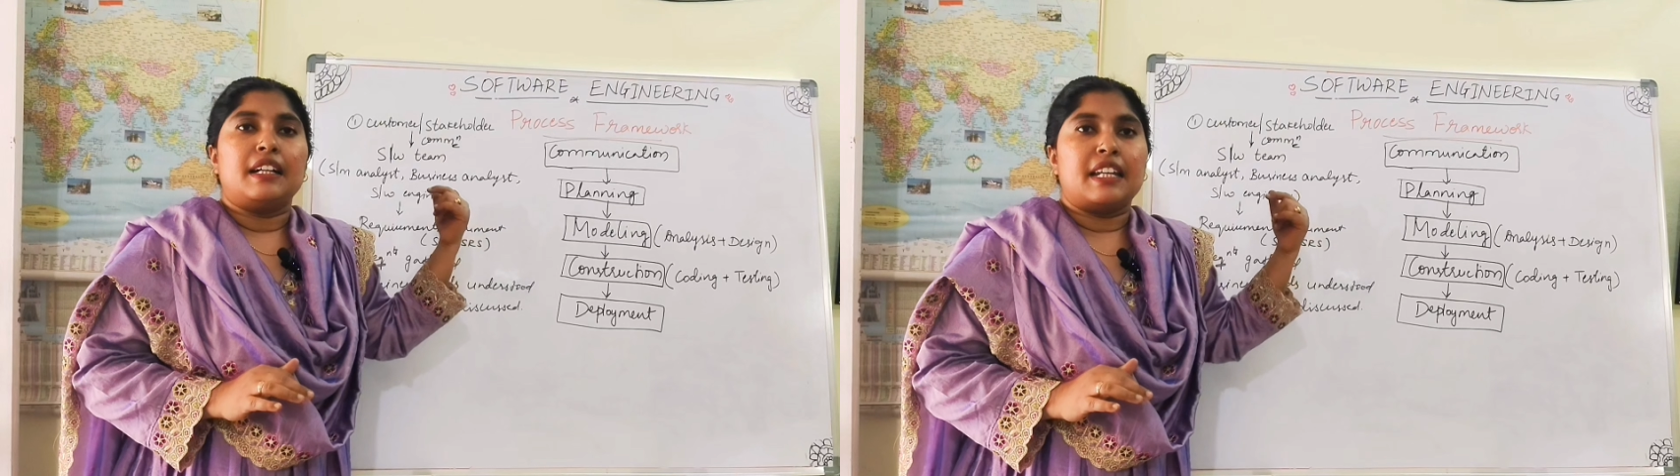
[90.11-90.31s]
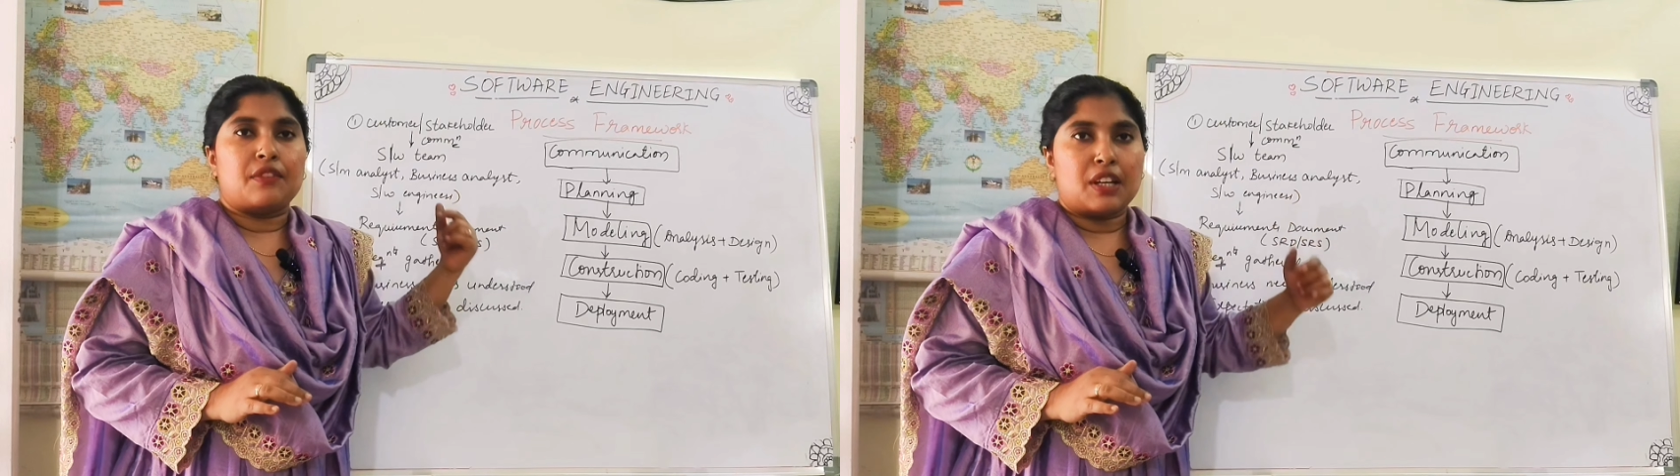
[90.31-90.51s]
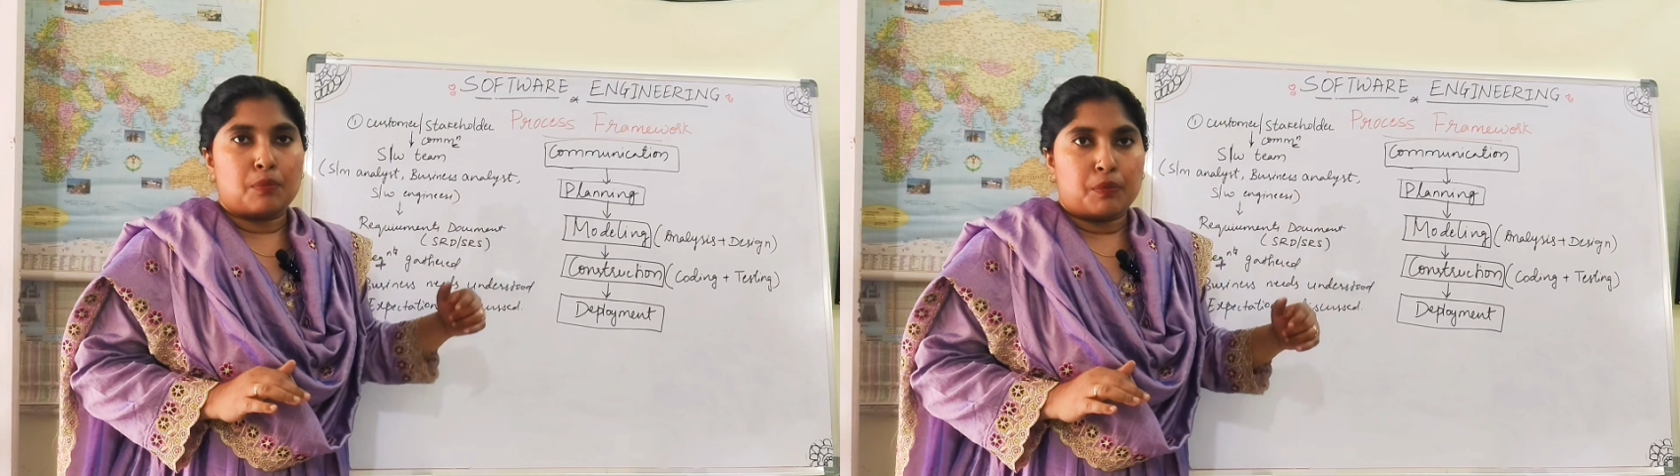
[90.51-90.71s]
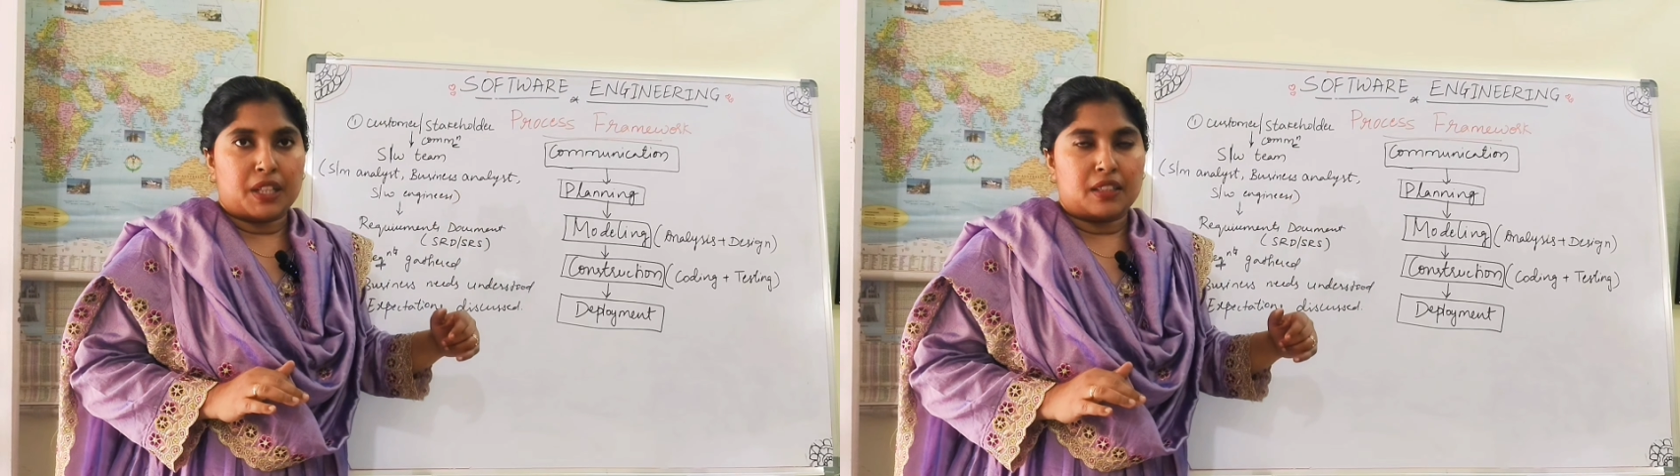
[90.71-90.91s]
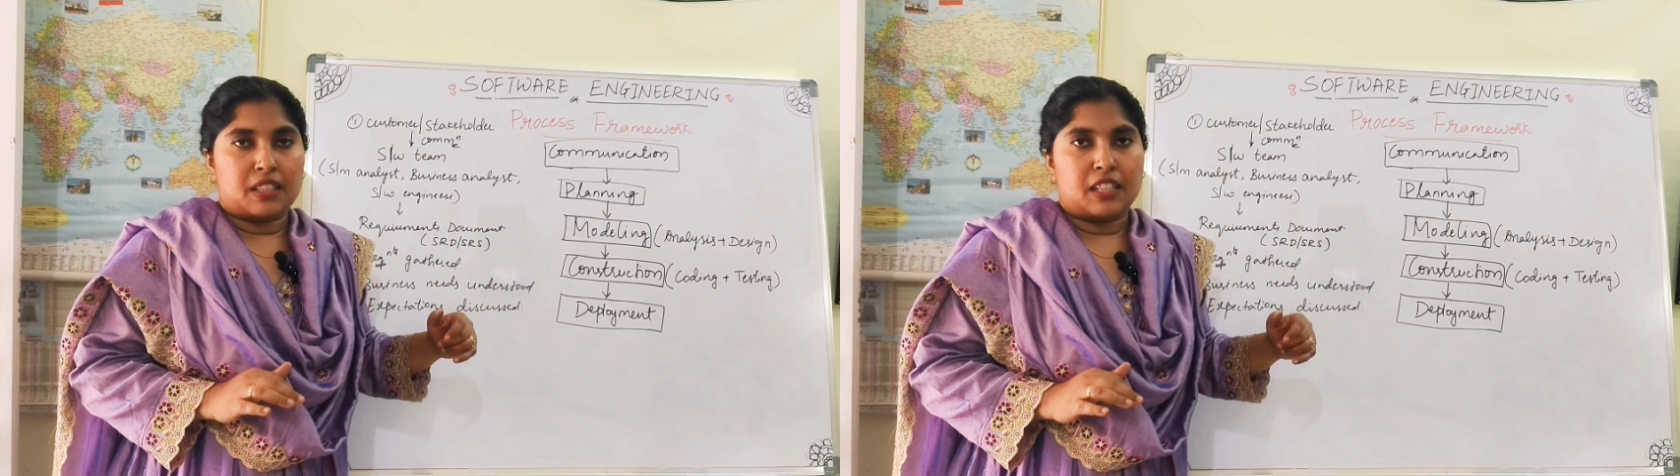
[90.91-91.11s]

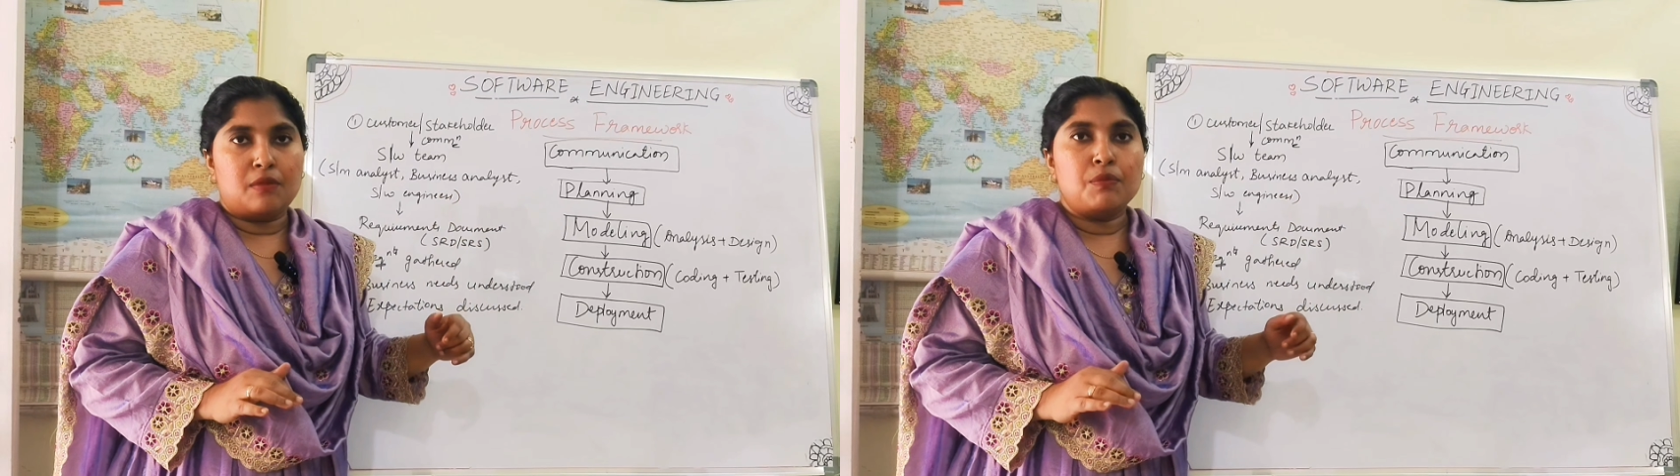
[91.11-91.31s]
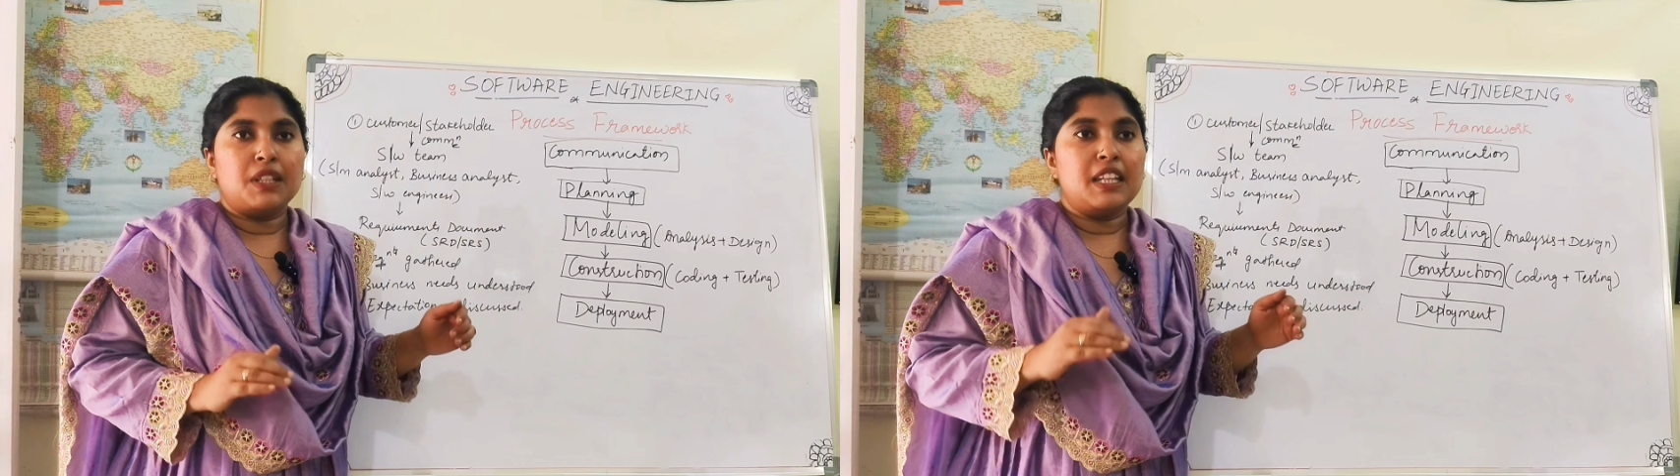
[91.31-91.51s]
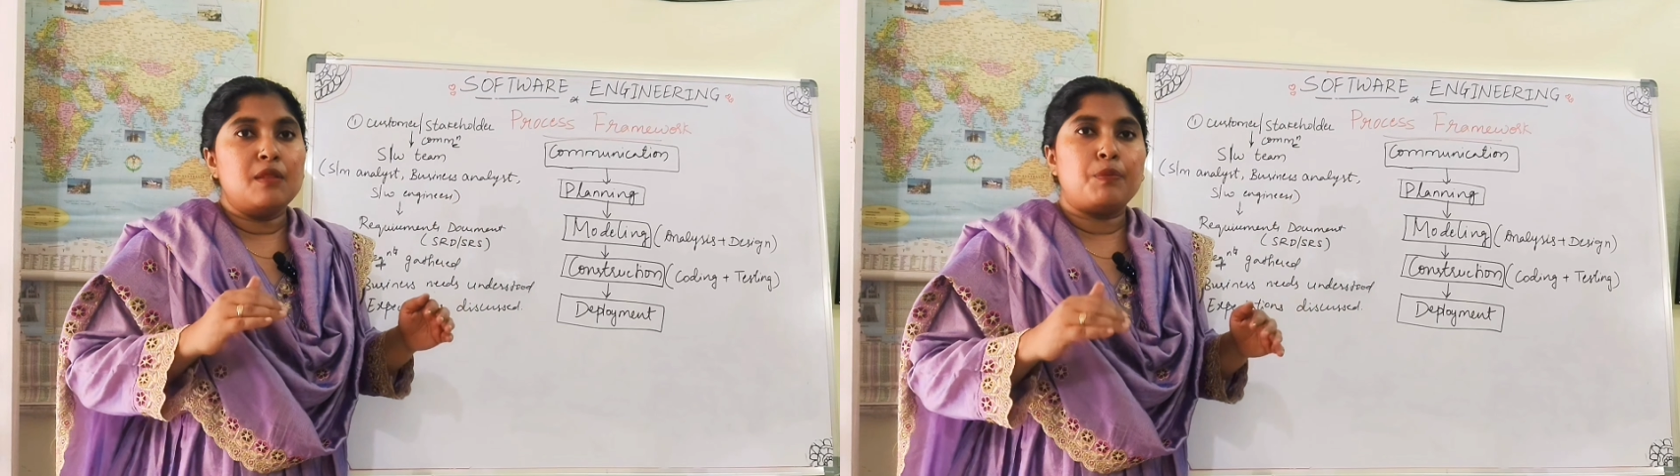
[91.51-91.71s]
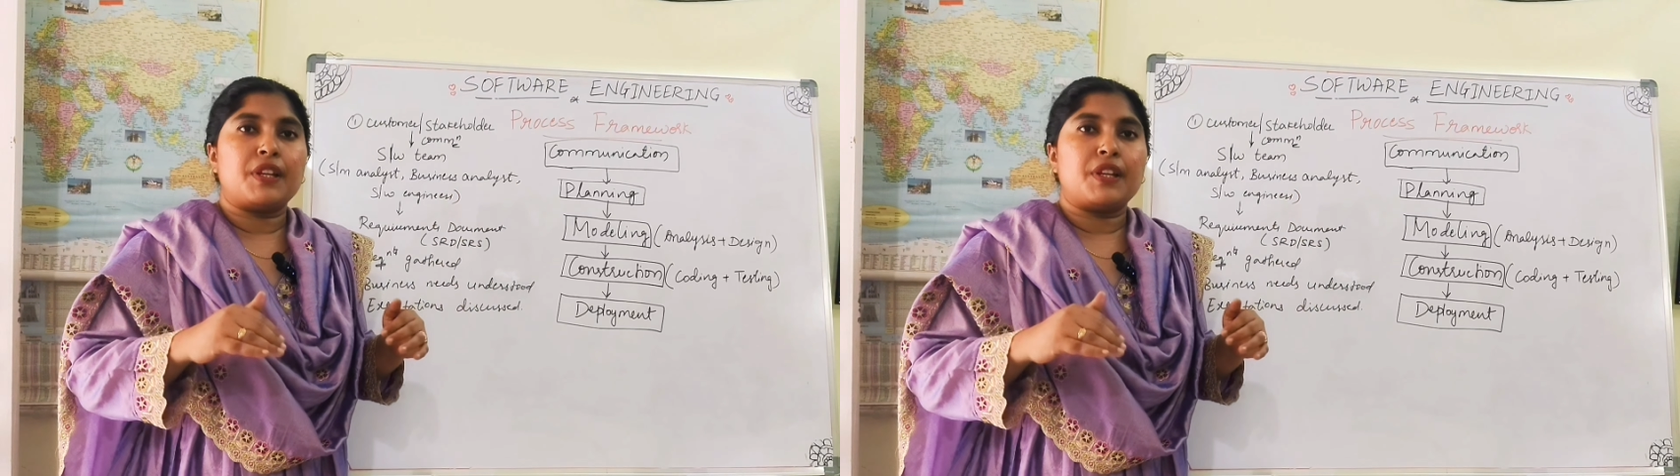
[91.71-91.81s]
development team in